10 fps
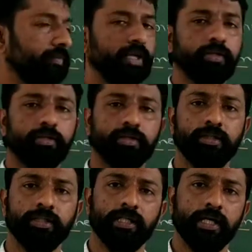that
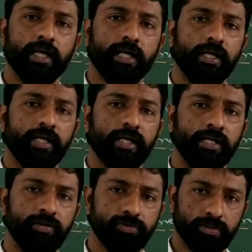
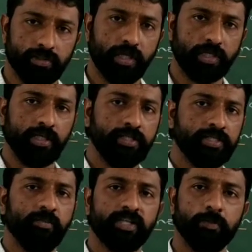individual, the
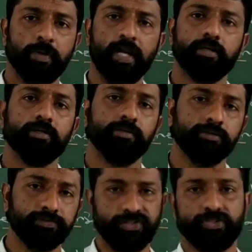organism or the plant
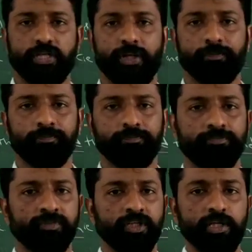first time.
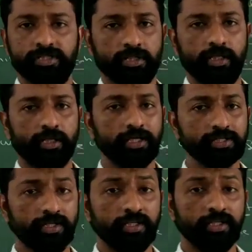Is it clear,
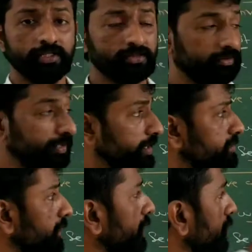guys? So
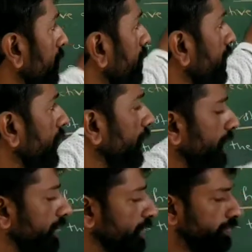these are
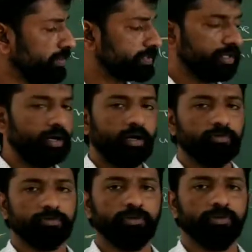the rules
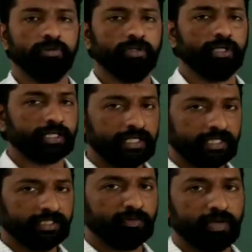of
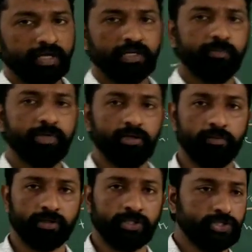writing the binomial
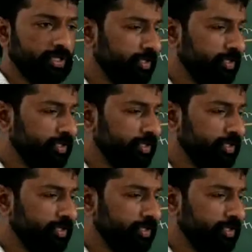nomenclature.